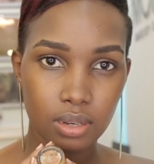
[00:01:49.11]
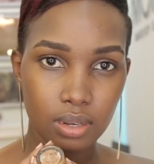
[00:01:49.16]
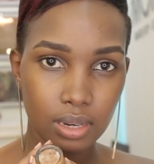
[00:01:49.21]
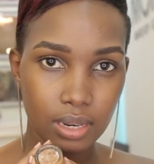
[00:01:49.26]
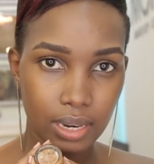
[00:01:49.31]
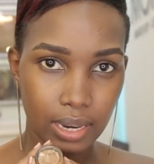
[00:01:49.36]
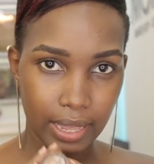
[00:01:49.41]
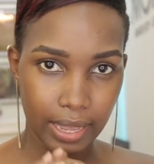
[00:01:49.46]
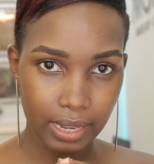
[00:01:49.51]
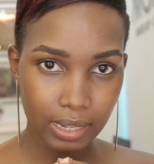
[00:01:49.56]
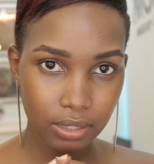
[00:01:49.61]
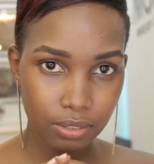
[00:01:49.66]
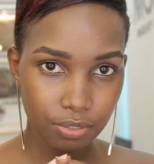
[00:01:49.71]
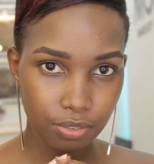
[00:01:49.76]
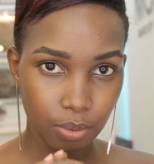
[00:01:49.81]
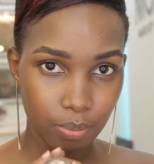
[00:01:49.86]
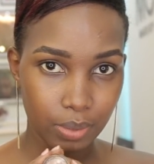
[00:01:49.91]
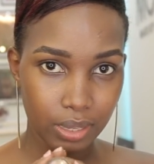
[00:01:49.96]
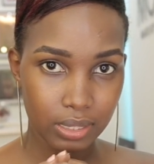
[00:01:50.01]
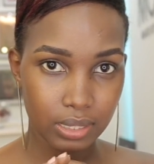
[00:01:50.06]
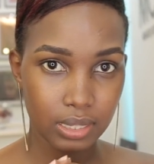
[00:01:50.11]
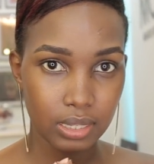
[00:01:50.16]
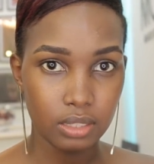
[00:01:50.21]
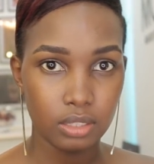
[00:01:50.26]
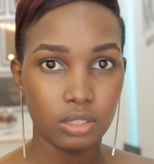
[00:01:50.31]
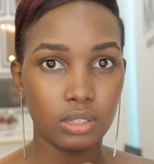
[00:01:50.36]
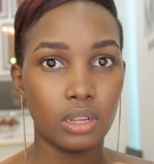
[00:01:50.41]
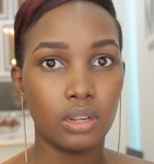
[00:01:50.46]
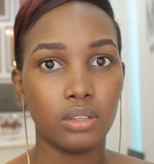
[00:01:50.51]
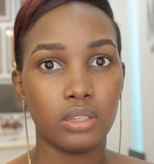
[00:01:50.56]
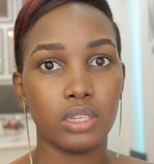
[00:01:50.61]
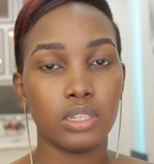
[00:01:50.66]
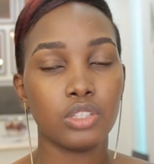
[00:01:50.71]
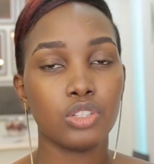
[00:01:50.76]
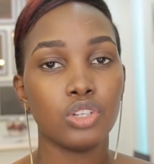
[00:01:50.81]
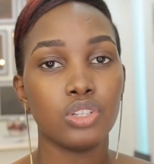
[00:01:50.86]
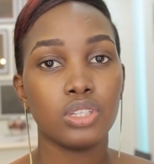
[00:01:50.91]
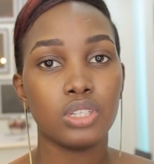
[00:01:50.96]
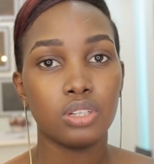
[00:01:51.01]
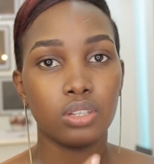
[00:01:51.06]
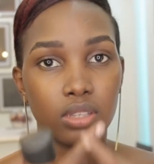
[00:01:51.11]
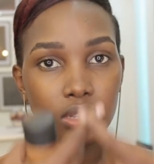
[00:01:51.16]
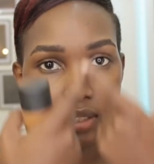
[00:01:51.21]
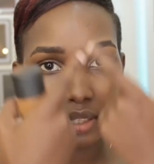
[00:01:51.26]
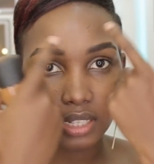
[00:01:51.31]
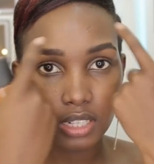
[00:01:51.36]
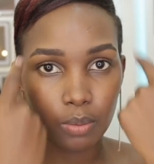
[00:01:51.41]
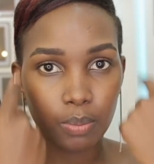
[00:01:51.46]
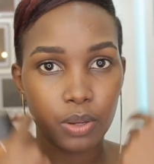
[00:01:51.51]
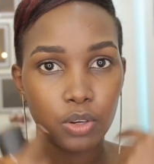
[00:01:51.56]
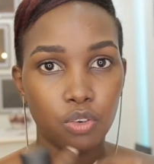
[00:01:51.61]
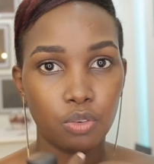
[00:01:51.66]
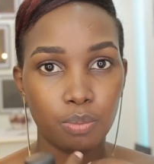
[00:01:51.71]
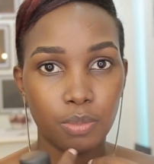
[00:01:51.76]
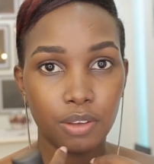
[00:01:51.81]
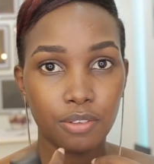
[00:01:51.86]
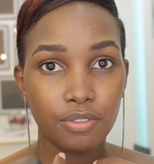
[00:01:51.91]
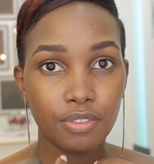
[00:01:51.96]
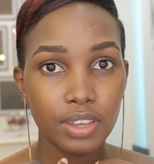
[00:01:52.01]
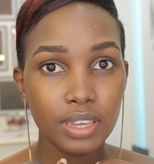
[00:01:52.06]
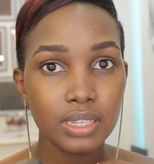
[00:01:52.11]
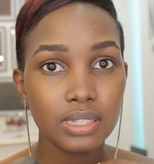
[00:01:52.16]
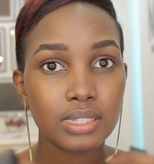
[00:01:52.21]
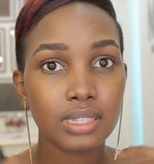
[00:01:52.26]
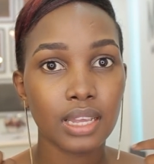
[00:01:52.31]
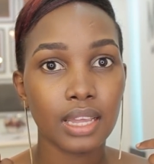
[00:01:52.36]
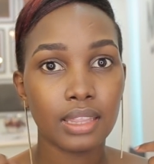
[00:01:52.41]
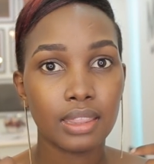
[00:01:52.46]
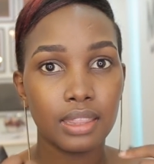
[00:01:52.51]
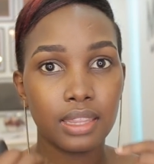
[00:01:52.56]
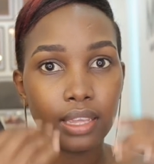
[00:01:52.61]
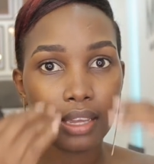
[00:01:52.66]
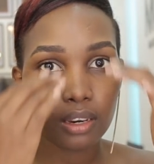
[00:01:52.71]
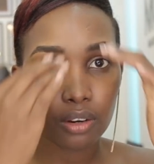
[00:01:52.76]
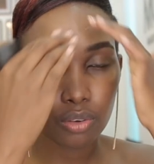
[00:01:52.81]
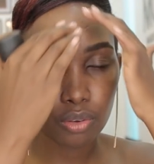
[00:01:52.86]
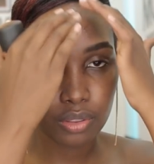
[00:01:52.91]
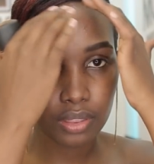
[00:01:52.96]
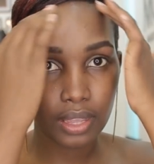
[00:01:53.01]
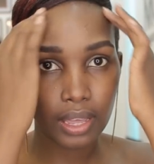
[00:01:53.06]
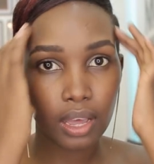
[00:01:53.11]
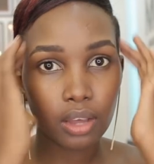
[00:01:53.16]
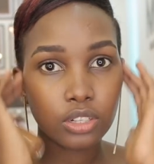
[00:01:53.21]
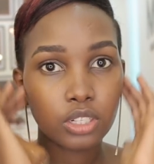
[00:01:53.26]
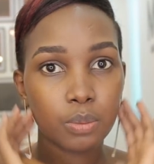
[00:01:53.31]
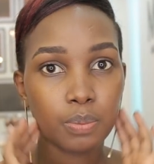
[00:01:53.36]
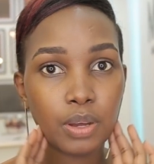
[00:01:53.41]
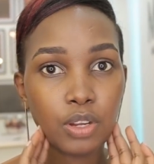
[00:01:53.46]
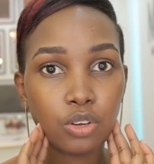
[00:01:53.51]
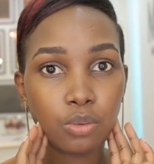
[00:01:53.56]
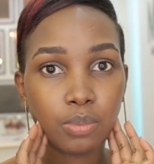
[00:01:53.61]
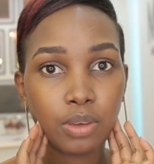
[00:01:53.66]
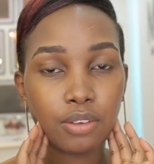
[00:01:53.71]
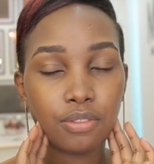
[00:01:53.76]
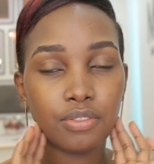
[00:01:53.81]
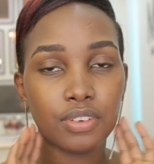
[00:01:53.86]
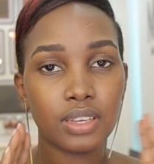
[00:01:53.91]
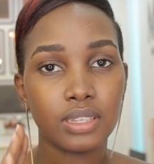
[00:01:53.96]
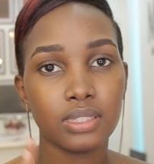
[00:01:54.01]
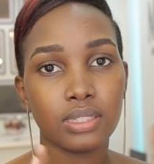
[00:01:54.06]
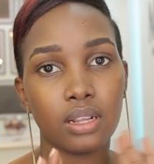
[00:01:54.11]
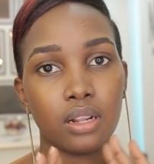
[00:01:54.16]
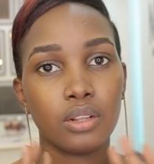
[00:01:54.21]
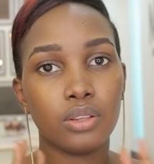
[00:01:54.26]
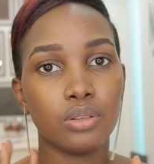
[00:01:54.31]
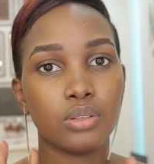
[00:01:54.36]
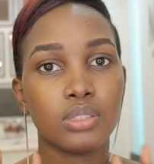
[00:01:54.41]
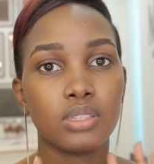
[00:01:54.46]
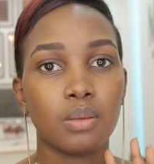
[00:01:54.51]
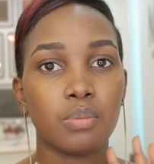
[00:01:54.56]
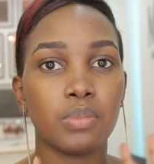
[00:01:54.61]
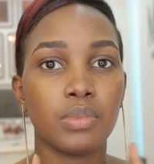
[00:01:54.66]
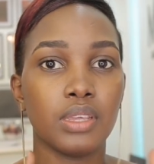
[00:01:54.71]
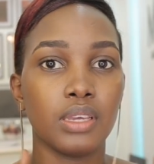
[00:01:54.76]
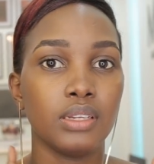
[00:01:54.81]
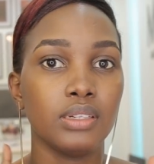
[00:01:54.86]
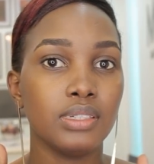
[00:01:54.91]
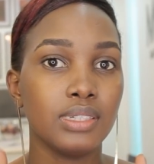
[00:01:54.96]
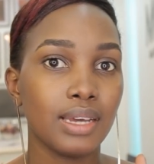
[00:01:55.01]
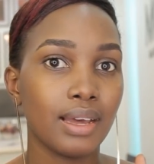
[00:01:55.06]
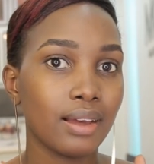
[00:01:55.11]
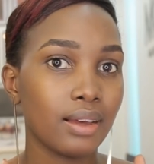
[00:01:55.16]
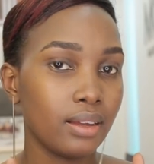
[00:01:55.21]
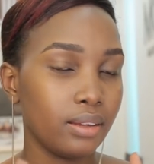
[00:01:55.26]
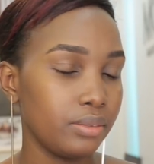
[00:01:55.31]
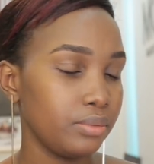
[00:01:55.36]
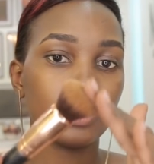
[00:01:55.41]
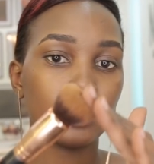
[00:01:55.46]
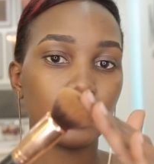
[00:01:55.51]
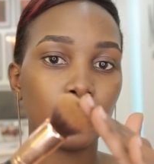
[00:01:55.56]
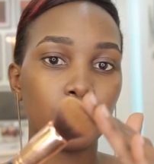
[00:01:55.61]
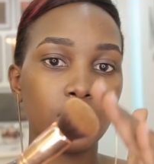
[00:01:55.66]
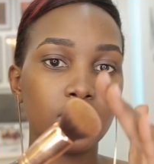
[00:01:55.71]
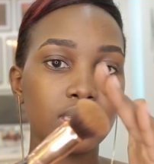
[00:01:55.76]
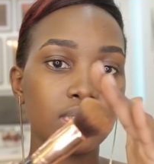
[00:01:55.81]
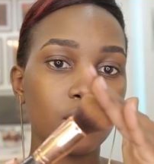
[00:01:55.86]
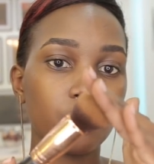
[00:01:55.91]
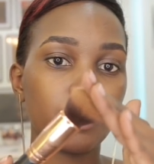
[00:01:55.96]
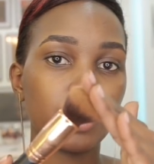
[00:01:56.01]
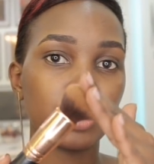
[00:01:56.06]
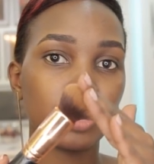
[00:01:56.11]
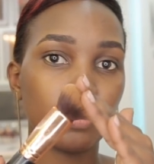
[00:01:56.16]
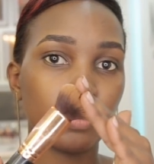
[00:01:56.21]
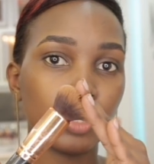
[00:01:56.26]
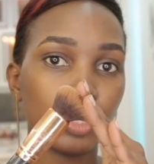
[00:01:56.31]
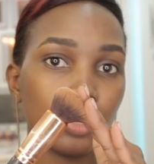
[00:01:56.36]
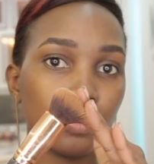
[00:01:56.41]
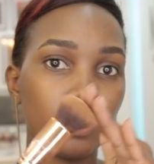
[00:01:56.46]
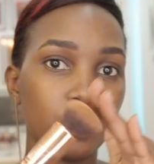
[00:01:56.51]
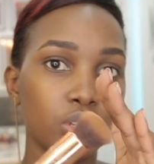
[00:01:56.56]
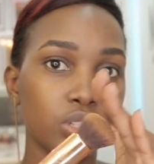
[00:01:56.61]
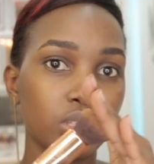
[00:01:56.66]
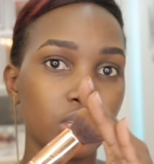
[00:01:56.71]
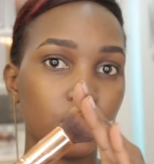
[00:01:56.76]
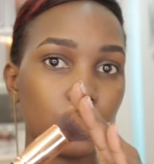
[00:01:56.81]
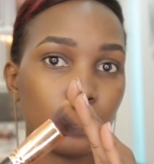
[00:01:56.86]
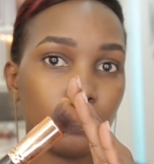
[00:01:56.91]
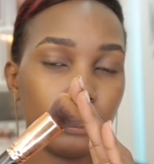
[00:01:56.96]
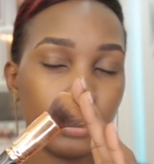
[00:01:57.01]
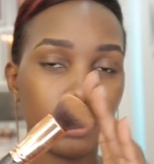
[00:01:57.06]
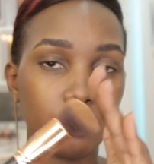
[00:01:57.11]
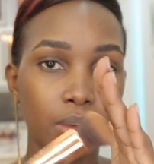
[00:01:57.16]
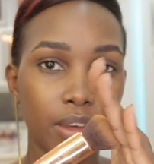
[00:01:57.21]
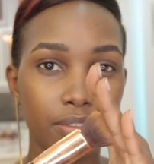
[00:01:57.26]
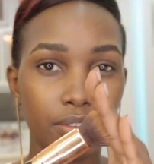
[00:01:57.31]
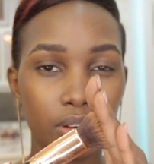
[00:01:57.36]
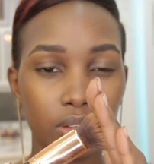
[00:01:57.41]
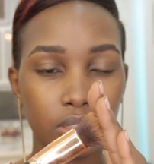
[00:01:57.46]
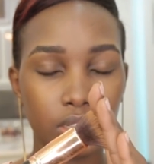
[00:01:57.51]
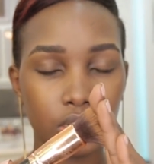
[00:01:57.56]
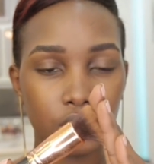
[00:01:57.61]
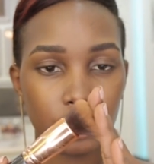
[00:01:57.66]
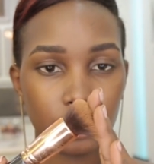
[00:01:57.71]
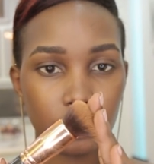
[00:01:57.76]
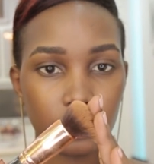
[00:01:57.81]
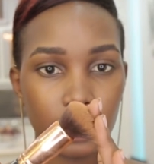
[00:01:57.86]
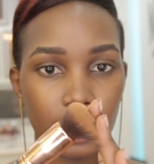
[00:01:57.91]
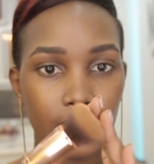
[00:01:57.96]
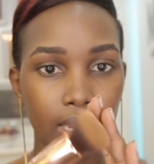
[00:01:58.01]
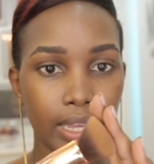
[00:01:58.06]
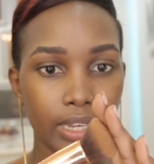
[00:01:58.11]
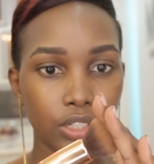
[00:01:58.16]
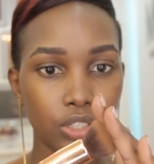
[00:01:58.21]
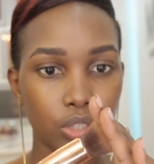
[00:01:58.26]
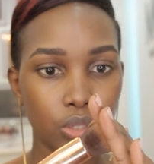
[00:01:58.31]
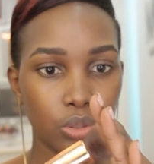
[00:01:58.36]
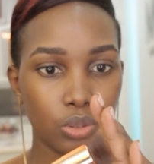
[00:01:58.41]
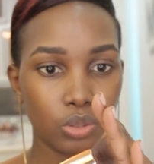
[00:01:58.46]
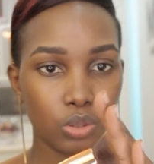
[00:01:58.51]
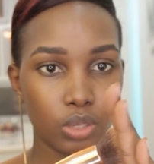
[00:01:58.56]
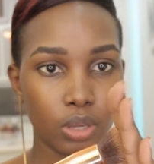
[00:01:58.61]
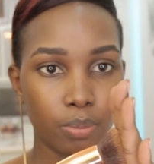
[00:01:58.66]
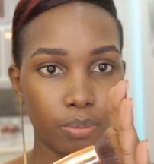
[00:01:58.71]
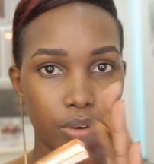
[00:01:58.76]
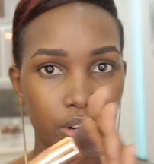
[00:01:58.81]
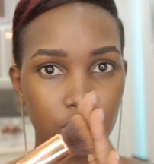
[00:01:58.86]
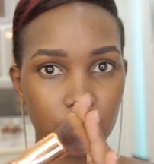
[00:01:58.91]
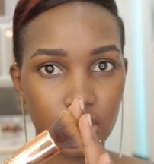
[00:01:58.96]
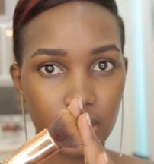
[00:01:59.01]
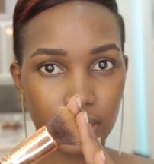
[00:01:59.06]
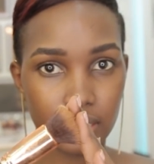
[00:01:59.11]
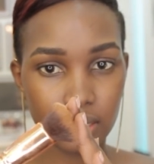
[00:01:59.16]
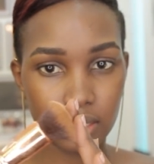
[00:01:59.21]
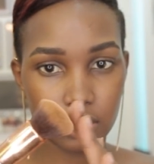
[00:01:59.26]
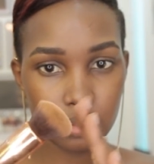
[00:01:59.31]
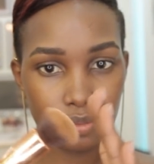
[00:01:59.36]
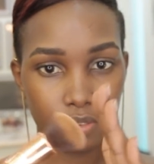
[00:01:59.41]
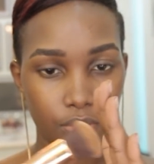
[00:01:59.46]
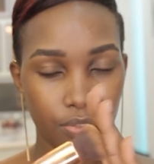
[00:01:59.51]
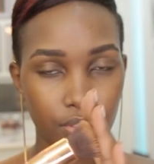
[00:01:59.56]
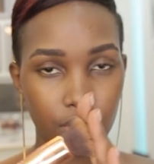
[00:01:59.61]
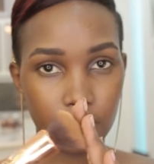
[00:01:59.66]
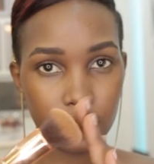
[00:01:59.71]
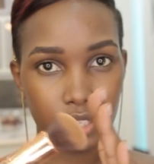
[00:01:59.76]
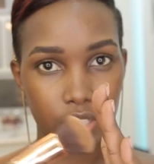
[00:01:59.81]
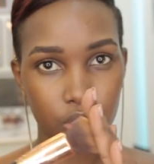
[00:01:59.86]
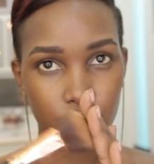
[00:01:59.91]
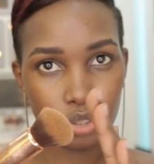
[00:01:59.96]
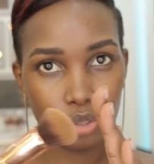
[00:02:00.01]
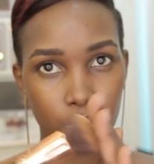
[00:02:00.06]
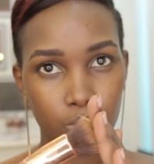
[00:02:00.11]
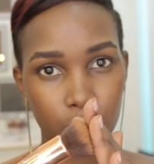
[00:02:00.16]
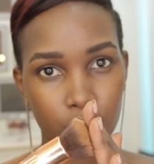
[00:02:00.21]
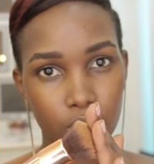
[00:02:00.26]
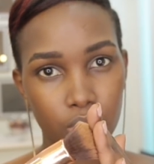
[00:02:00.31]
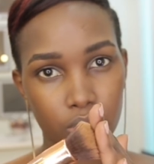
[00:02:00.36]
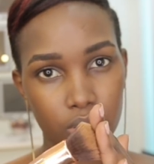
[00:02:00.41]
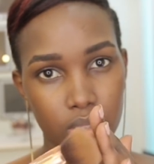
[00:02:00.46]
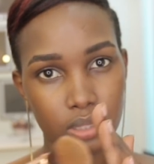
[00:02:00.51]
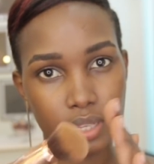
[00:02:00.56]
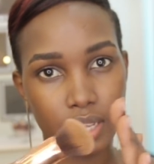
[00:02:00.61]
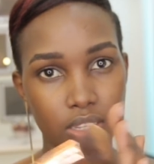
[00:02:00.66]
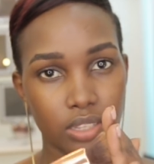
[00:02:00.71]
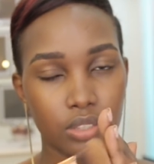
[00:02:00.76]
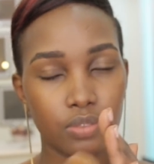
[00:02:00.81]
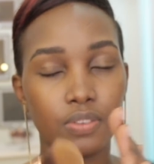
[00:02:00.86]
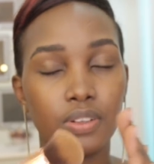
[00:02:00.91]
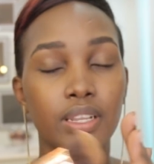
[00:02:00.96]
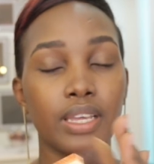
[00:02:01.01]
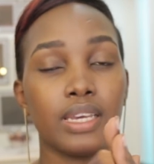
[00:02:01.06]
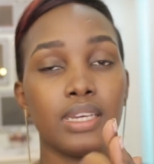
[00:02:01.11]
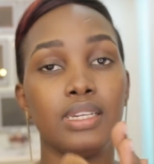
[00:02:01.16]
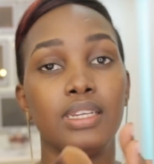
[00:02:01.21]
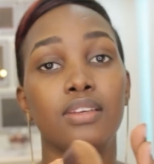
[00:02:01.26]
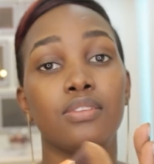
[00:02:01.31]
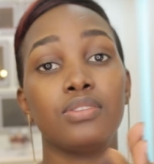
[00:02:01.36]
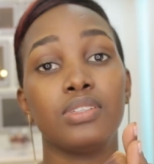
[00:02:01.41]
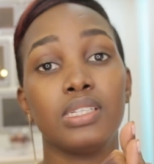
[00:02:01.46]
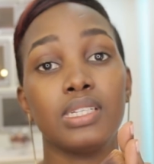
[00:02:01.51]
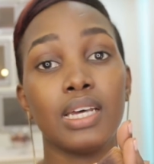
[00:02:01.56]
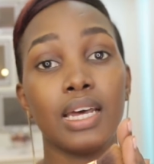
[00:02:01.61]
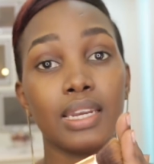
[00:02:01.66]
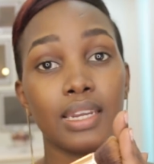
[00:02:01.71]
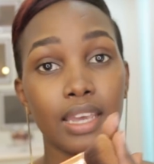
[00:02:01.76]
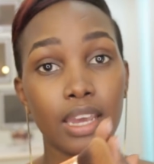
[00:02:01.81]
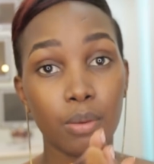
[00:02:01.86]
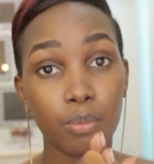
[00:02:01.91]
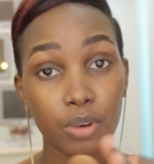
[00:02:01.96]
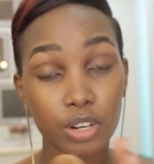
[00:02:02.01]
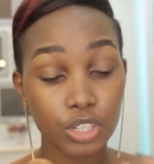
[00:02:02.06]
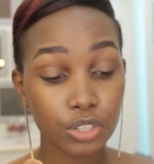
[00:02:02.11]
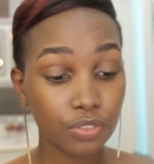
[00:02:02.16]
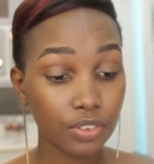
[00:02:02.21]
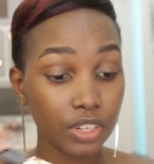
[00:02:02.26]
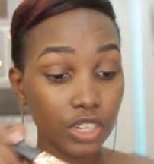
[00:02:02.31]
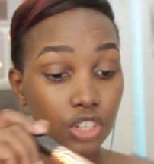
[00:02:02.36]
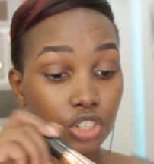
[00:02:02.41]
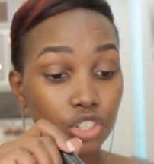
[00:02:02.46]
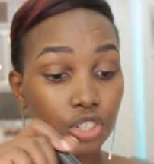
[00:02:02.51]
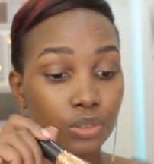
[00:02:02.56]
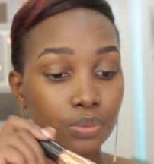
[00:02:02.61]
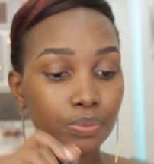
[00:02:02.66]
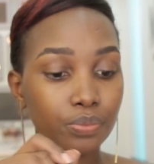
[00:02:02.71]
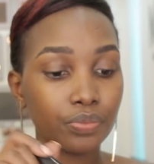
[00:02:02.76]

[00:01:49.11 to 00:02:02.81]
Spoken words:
light for my skin, so I'll just use it on the center part of my face, and then on the outer part of my face I'll use something darker. So this is the brush I'm going to be using to blend my foundation. I like to use a brush like this for foundation because I just feel like it gives it an airbrush finish,